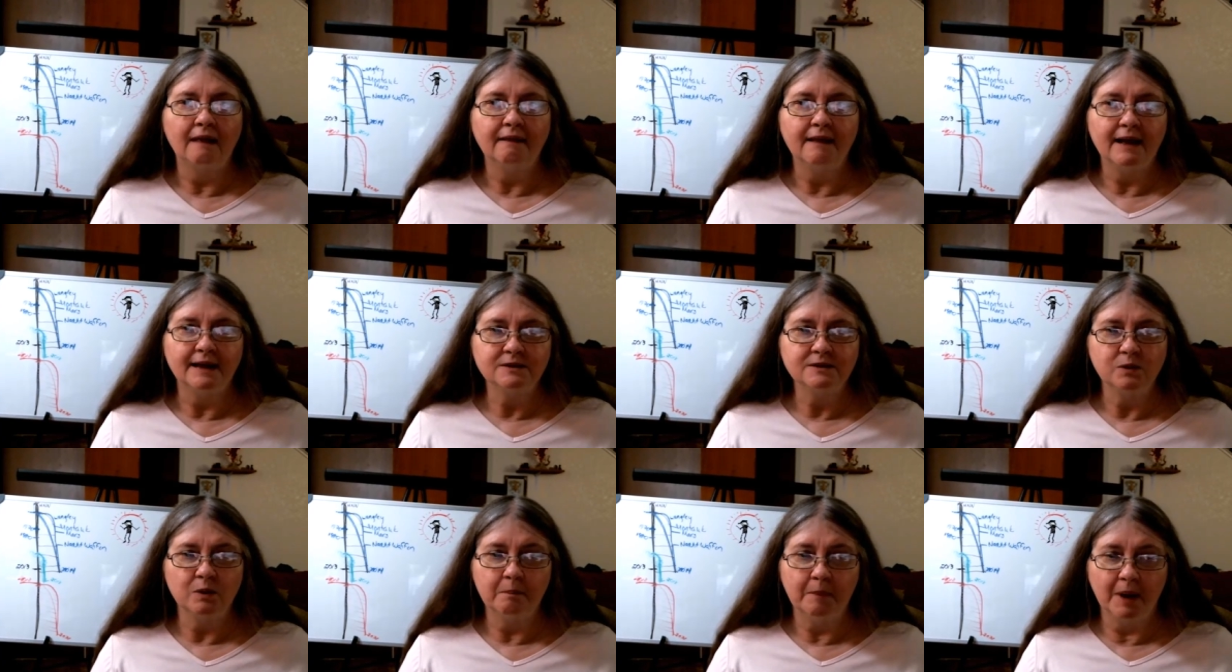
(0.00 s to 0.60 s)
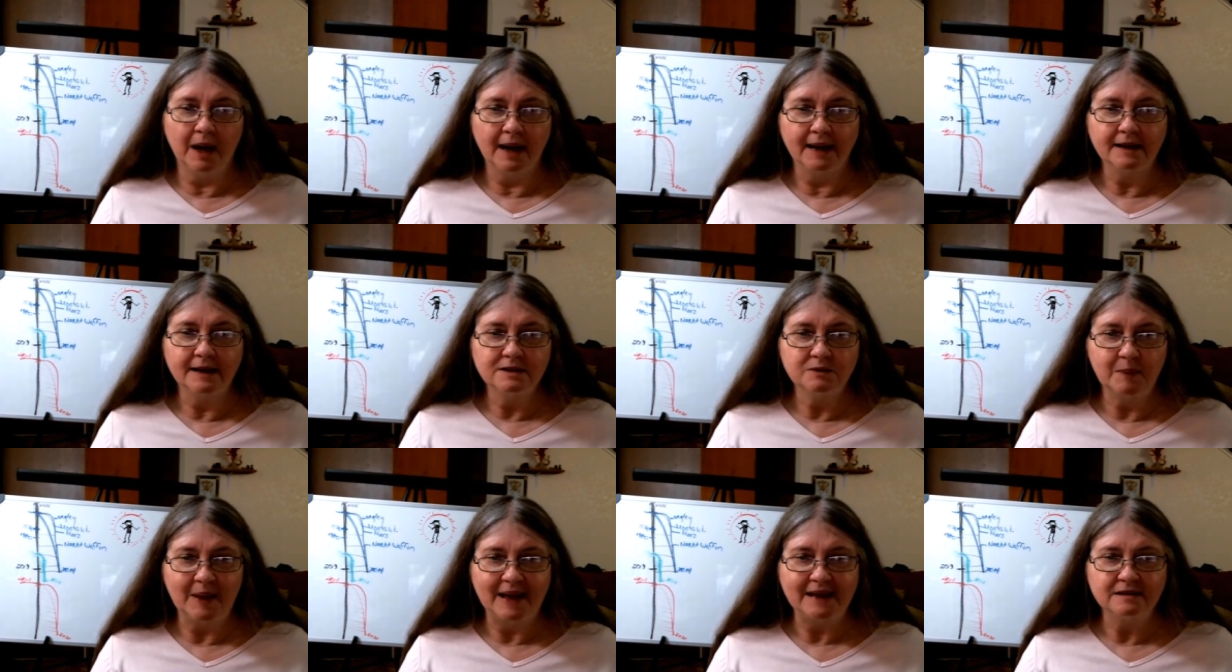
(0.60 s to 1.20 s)
And that's what
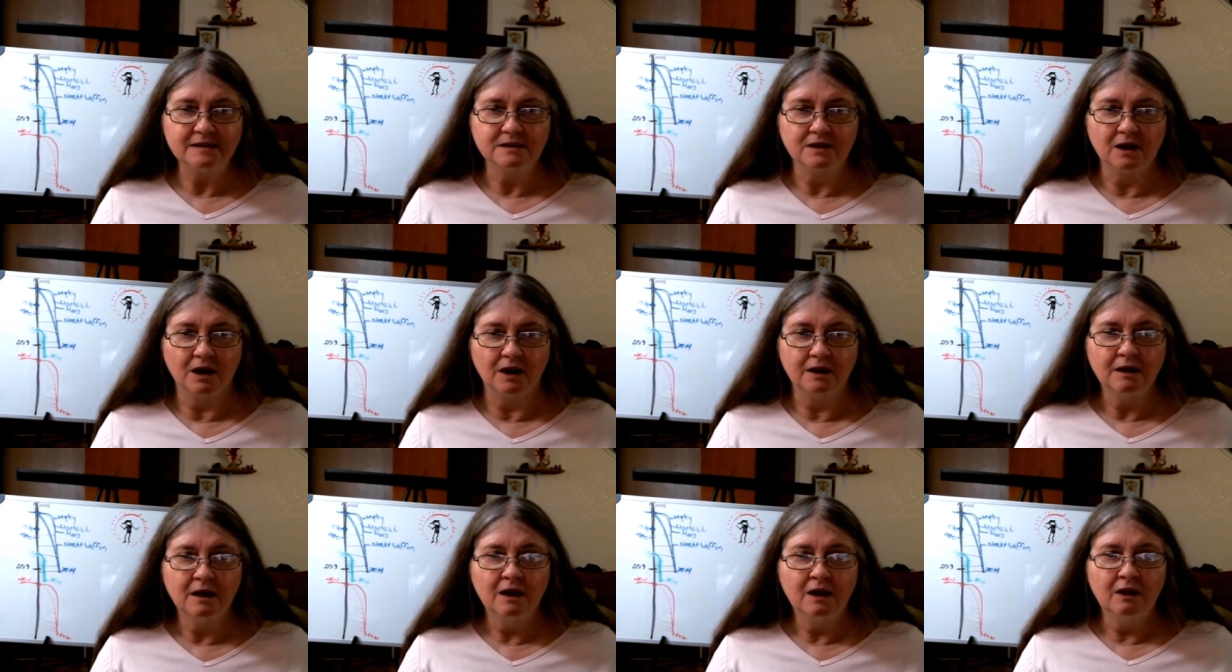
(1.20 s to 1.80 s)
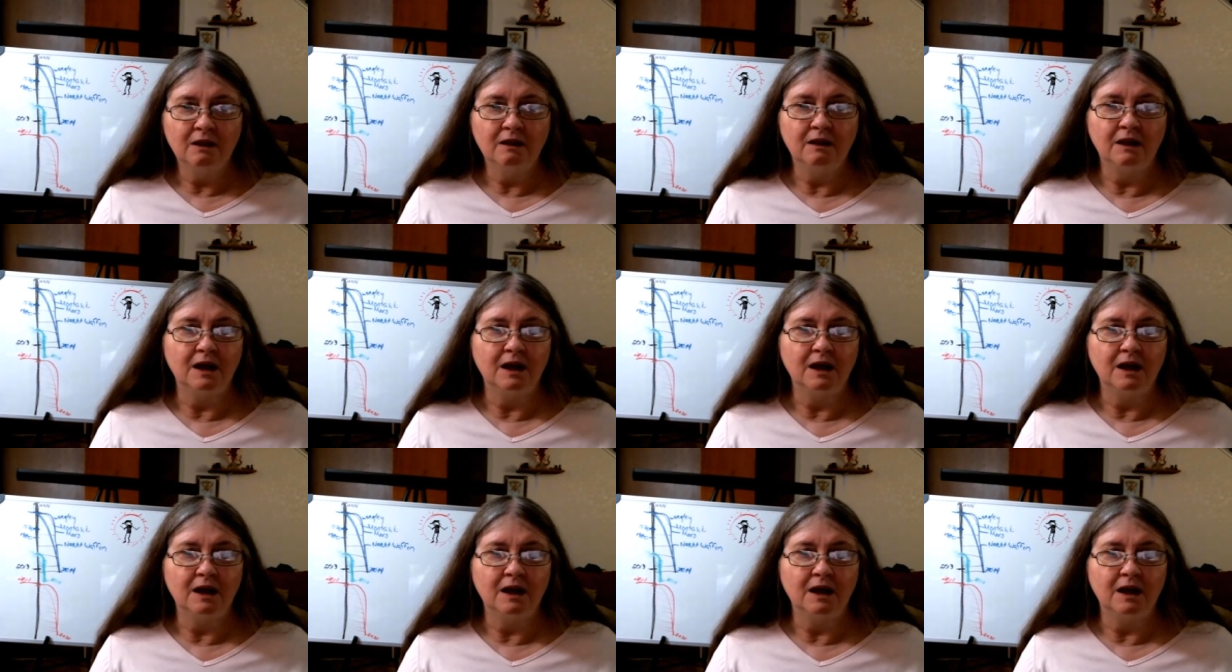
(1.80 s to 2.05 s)
mine is based on.